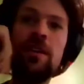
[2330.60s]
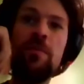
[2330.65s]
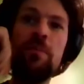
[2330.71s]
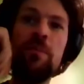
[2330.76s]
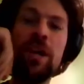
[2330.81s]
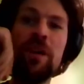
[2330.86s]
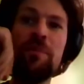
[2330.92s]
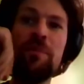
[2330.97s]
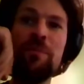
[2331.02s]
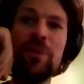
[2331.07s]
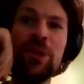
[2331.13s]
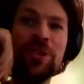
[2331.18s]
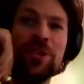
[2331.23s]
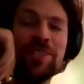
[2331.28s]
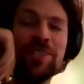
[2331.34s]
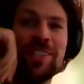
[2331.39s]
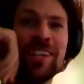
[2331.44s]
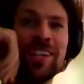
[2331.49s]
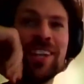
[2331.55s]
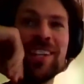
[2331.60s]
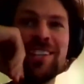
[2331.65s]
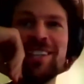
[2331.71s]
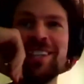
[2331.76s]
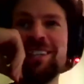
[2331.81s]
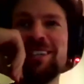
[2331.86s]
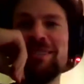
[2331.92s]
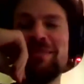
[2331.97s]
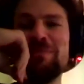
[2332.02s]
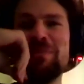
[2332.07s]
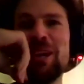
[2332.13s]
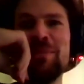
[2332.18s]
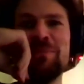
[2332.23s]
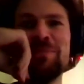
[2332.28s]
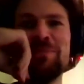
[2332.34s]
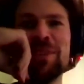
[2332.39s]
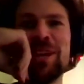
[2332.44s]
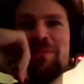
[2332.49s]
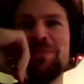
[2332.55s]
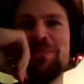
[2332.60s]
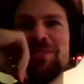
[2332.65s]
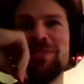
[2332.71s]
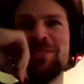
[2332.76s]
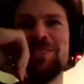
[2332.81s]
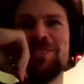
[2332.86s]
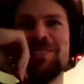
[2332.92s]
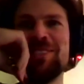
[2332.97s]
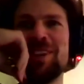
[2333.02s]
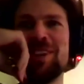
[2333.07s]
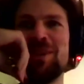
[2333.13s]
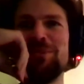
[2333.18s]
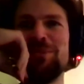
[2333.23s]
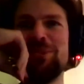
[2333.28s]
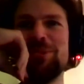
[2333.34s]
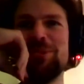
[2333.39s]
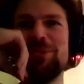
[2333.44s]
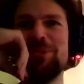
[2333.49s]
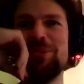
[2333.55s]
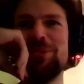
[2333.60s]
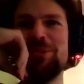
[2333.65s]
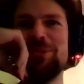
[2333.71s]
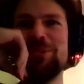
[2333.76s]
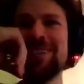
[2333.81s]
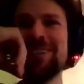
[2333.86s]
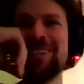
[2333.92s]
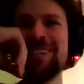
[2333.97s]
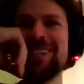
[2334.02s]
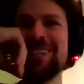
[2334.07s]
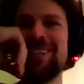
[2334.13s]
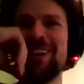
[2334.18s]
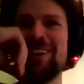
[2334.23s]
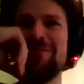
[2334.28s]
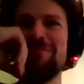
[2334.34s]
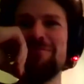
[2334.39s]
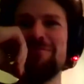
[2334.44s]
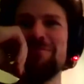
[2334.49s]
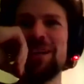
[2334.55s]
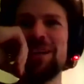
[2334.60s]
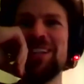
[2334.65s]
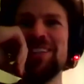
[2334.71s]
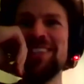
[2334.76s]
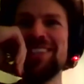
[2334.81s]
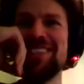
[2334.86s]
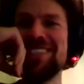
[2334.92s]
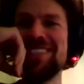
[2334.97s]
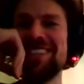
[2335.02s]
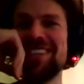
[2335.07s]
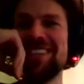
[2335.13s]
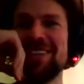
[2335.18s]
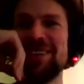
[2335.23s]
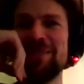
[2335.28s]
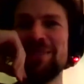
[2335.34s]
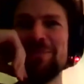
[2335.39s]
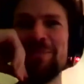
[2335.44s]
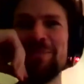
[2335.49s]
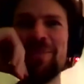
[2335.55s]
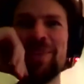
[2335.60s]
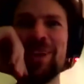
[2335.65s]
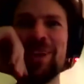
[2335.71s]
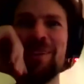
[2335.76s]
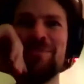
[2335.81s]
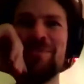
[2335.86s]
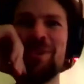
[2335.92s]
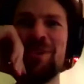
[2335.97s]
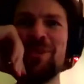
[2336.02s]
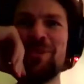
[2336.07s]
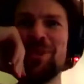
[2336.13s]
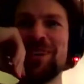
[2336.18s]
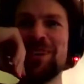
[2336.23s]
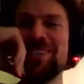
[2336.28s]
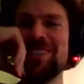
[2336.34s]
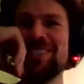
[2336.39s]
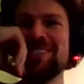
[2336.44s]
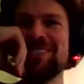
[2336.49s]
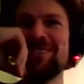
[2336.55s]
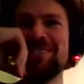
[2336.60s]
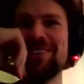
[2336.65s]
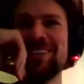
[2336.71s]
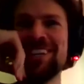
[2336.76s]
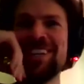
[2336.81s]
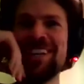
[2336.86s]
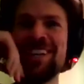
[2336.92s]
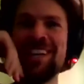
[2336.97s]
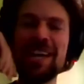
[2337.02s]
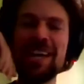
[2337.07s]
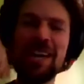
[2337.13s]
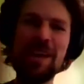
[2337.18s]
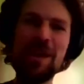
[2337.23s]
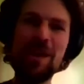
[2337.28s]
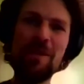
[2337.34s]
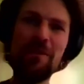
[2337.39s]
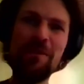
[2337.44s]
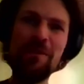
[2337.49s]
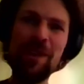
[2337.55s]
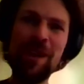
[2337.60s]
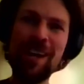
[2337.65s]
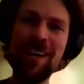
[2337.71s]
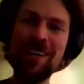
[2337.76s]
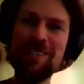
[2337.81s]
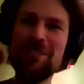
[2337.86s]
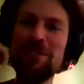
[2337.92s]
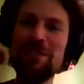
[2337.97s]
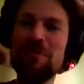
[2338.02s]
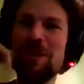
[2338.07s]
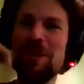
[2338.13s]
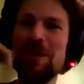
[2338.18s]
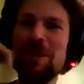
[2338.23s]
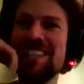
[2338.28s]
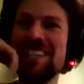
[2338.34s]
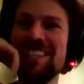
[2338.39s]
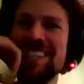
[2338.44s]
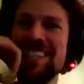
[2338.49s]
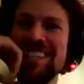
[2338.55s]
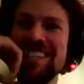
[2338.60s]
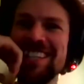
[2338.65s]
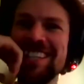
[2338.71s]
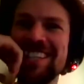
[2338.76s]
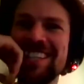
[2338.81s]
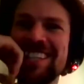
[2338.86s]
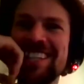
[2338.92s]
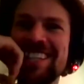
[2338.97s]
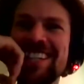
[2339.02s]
But personally, I think I'm absolutely terrible at work-life balance. I'm always doing far too many things.